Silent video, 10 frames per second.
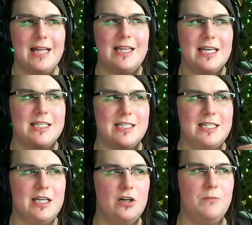and they can
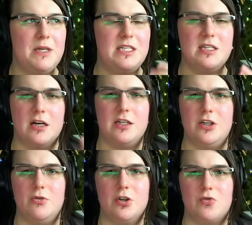still be
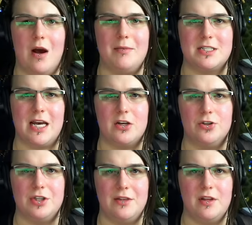sucked into a drama
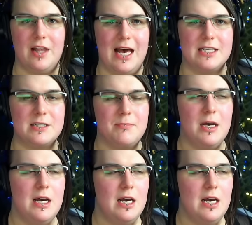cycle nonetheless.